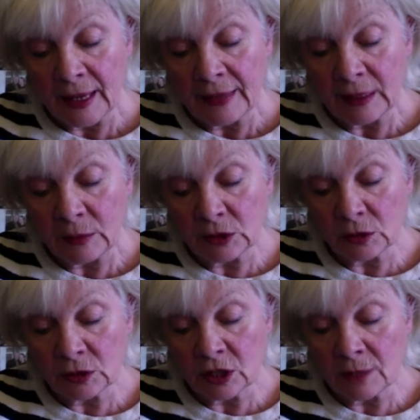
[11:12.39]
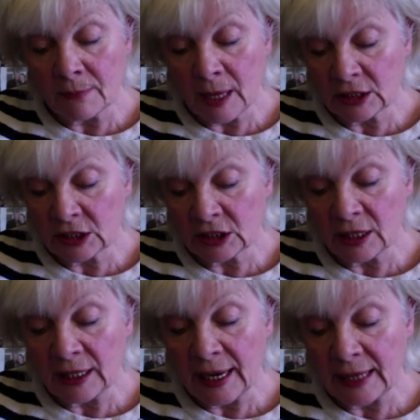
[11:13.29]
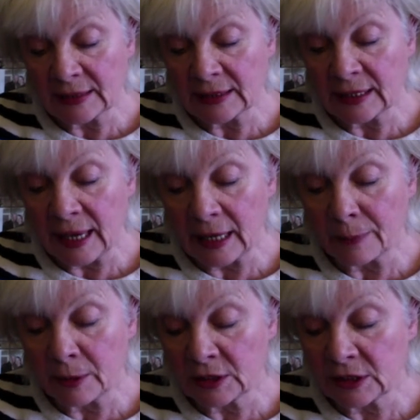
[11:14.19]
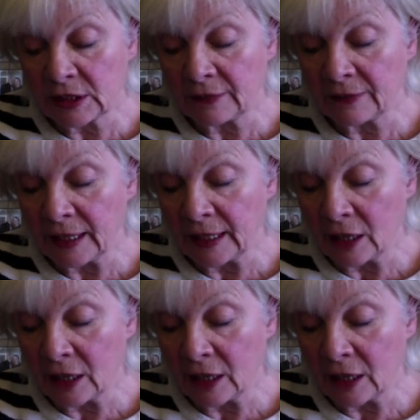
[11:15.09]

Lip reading: There was also much less lac-positive E.